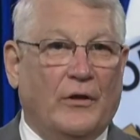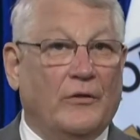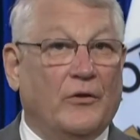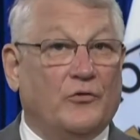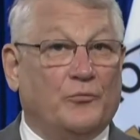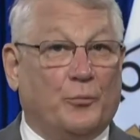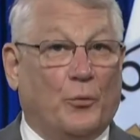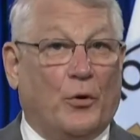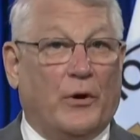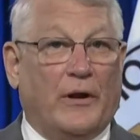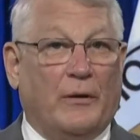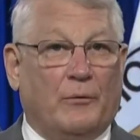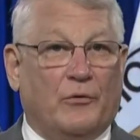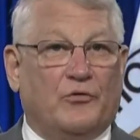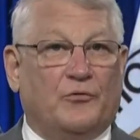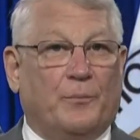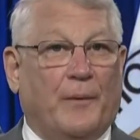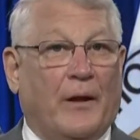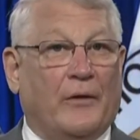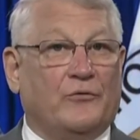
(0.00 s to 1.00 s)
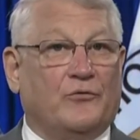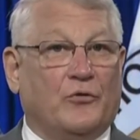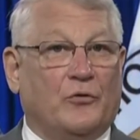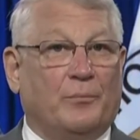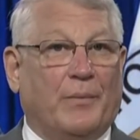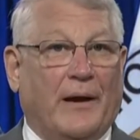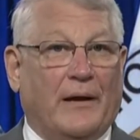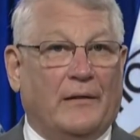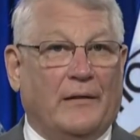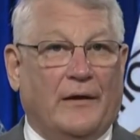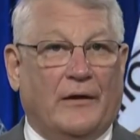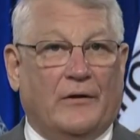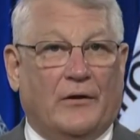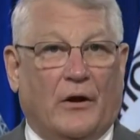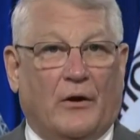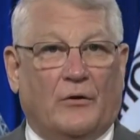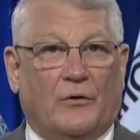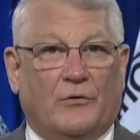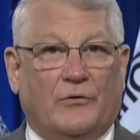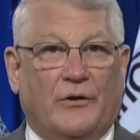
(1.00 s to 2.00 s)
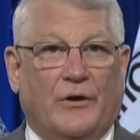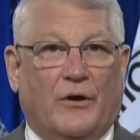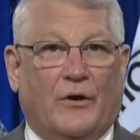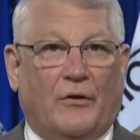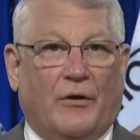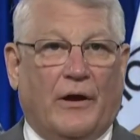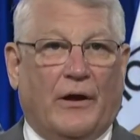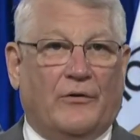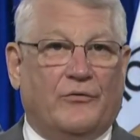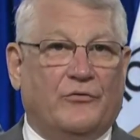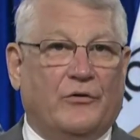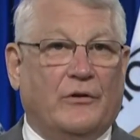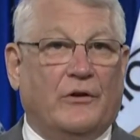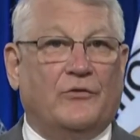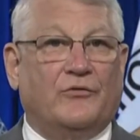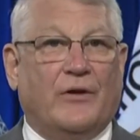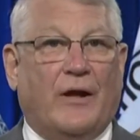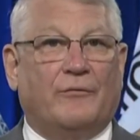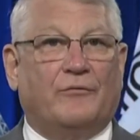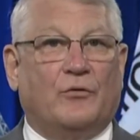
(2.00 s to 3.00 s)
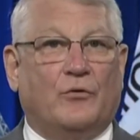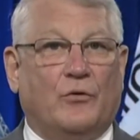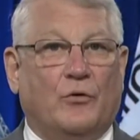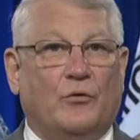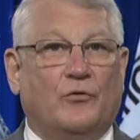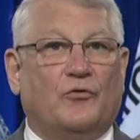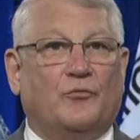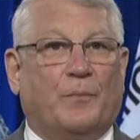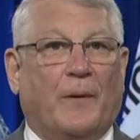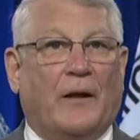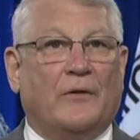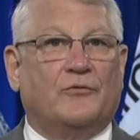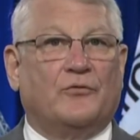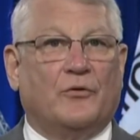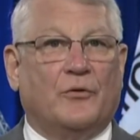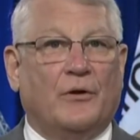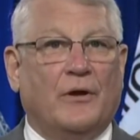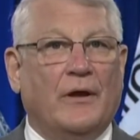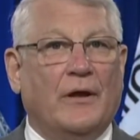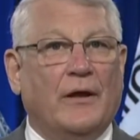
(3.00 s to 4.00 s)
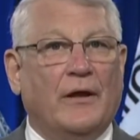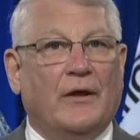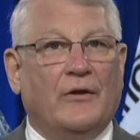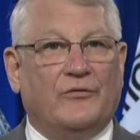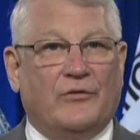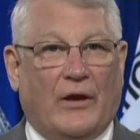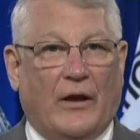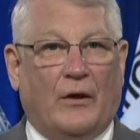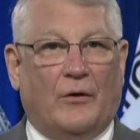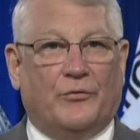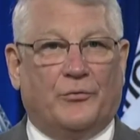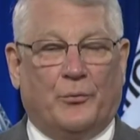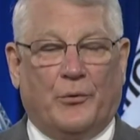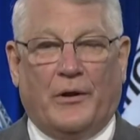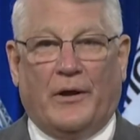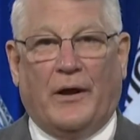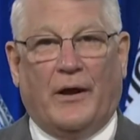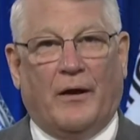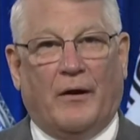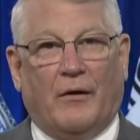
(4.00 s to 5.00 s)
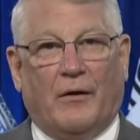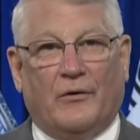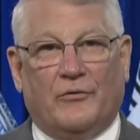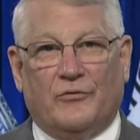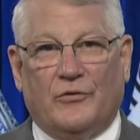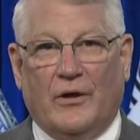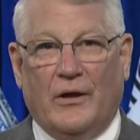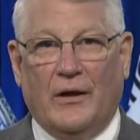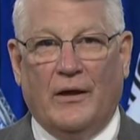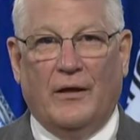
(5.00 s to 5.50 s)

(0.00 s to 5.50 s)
This morning was sponsored by Leonardo DRS, and this afternoon's sponsor is L3 Harris.